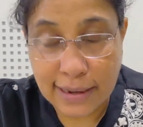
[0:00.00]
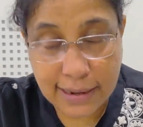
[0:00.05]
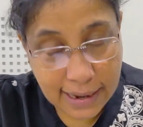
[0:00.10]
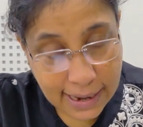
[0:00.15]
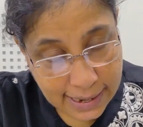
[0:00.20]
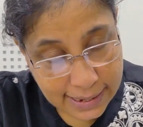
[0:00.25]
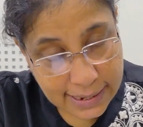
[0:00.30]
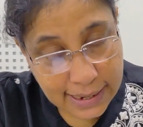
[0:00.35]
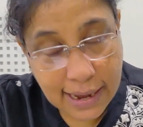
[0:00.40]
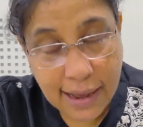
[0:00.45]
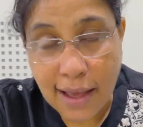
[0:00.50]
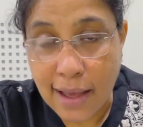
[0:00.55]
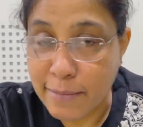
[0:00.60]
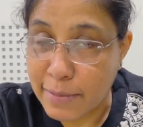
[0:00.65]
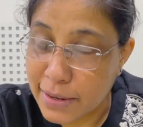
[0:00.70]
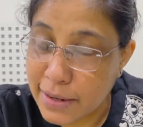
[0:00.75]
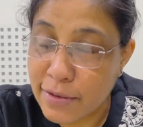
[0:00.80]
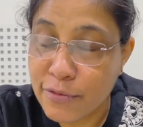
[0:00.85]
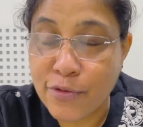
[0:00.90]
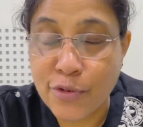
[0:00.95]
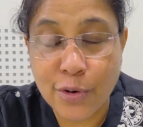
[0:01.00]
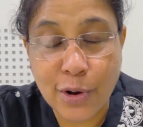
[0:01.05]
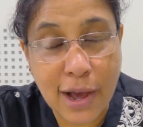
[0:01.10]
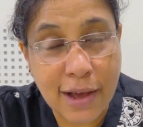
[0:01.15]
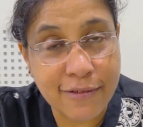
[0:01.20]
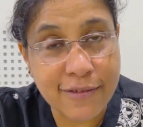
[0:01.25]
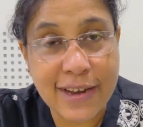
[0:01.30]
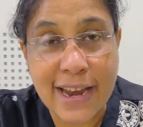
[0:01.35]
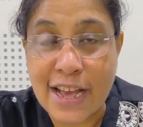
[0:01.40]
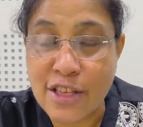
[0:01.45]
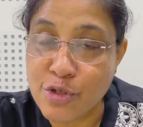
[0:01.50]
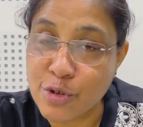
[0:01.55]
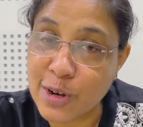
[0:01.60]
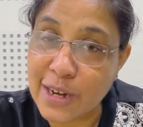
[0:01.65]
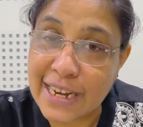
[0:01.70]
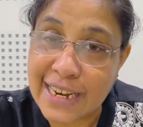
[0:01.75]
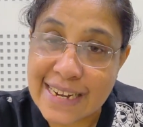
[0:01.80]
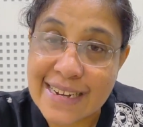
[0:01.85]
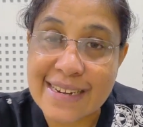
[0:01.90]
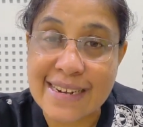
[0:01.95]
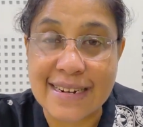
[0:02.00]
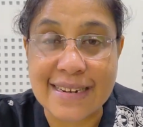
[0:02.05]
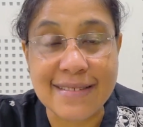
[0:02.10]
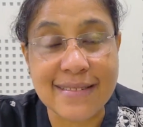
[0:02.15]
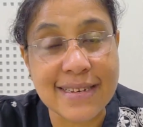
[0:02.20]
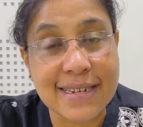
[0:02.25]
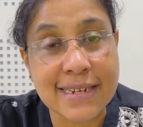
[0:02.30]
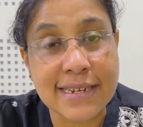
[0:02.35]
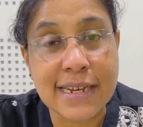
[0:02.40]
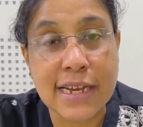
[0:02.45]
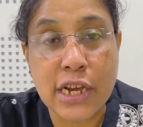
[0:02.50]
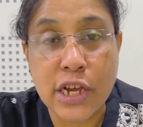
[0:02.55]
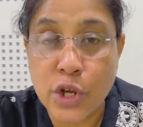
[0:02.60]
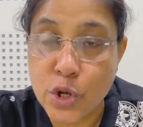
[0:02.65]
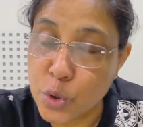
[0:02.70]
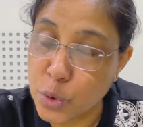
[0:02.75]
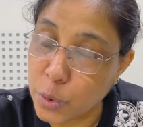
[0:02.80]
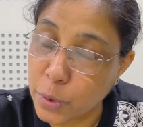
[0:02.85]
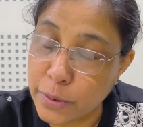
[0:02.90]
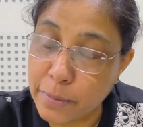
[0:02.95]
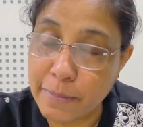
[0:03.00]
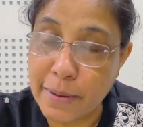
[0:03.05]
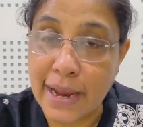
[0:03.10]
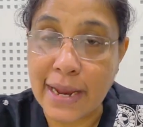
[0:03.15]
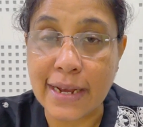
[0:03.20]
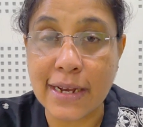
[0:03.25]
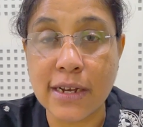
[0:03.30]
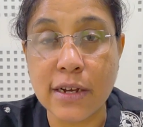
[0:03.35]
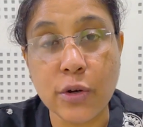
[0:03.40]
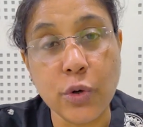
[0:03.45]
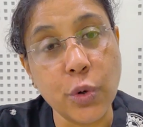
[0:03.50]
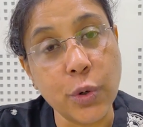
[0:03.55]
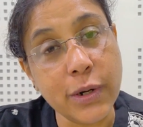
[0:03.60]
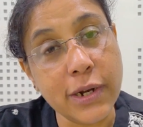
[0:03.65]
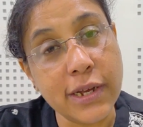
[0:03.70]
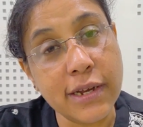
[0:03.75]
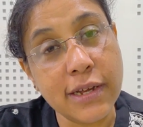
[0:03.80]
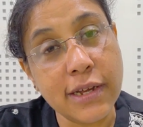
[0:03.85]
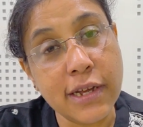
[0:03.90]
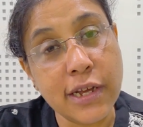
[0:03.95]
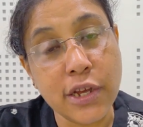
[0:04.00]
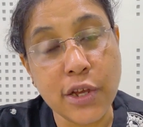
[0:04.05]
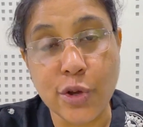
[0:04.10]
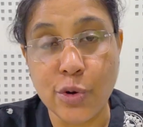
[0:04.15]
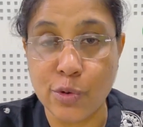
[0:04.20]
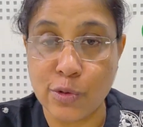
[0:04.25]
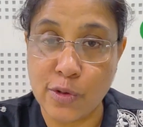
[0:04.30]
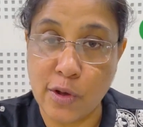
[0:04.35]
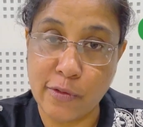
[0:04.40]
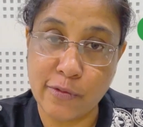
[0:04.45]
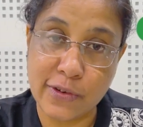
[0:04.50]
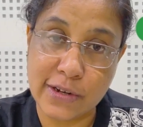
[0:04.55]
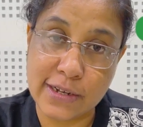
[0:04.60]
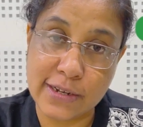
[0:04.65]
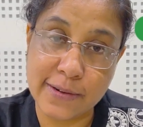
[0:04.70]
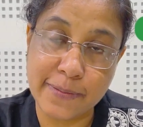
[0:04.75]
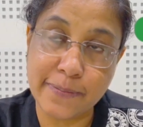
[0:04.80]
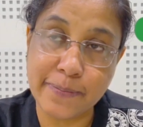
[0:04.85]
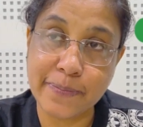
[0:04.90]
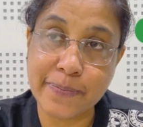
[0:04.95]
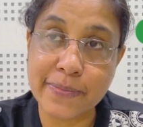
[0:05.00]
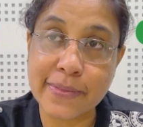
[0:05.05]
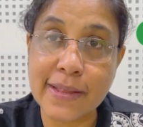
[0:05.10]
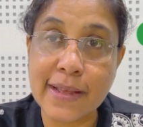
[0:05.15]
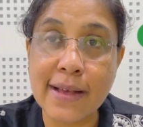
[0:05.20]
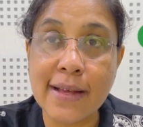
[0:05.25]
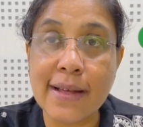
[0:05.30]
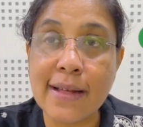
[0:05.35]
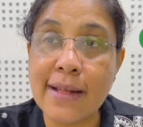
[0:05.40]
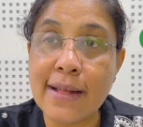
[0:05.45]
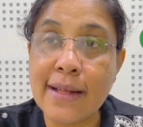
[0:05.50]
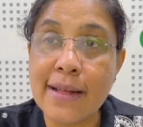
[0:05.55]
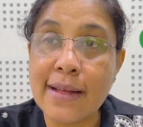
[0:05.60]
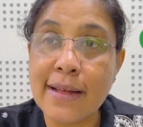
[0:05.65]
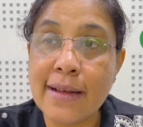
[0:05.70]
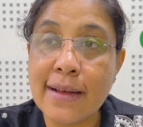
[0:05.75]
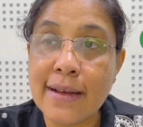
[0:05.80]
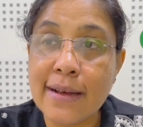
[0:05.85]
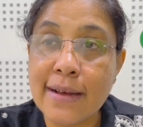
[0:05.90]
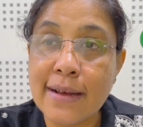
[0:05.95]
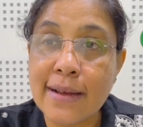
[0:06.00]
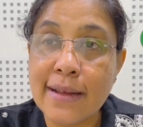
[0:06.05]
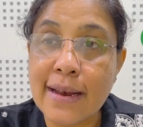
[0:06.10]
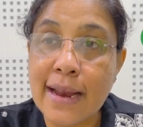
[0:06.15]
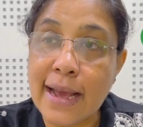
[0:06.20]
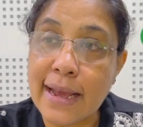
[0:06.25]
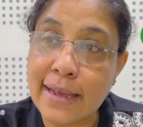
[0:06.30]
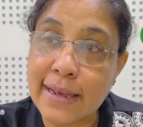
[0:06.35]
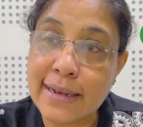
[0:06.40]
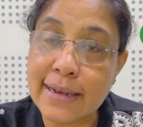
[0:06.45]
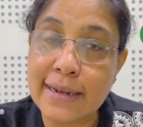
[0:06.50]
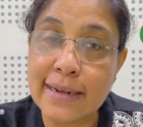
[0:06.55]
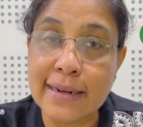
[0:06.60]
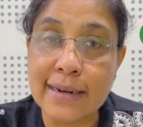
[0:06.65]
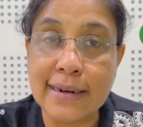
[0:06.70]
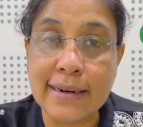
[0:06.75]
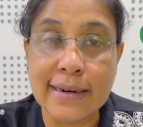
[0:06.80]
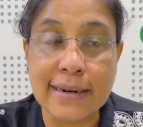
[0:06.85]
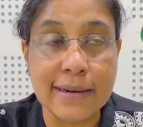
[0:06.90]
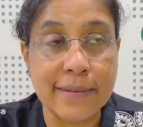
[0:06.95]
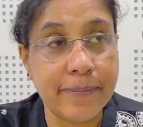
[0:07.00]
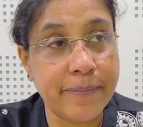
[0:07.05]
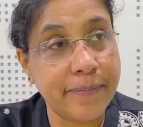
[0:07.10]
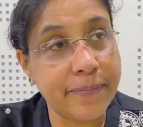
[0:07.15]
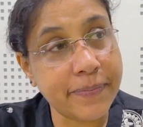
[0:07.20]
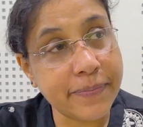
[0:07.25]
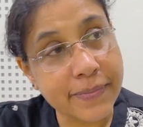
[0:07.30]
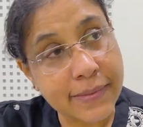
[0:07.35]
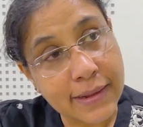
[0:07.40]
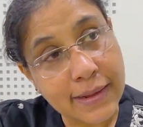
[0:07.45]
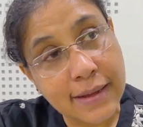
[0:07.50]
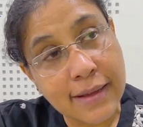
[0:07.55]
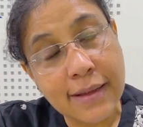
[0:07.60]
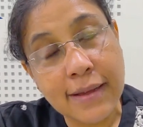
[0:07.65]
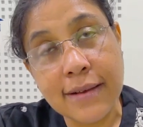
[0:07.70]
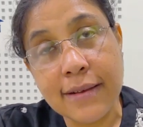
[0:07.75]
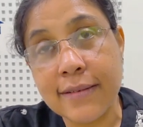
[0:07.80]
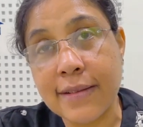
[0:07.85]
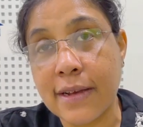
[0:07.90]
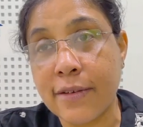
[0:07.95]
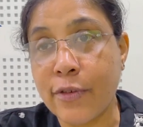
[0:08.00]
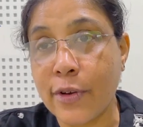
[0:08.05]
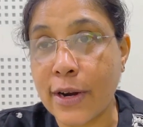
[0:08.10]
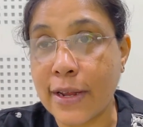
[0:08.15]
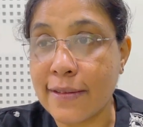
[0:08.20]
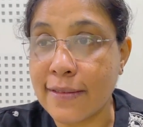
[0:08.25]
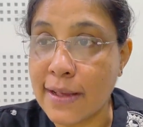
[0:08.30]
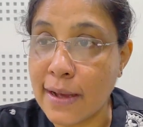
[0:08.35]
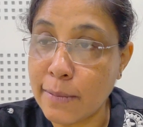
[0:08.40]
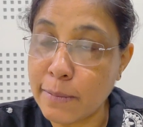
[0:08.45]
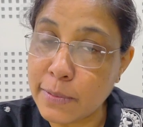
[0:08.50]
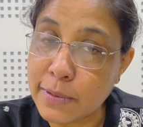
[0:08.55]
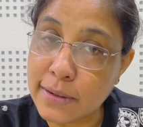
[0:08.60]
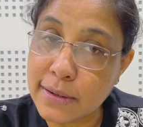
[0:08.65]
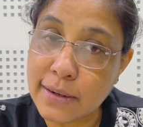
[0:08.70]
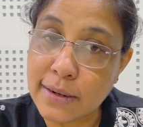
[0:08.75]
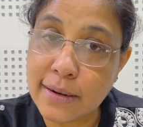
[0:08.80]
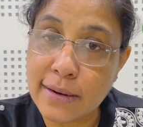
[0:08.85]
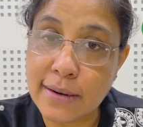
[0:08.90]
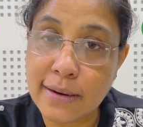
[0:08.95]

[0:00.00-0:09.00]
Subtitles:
area, I mean, if you have natural interest, you could make good use of it. Like, say for example,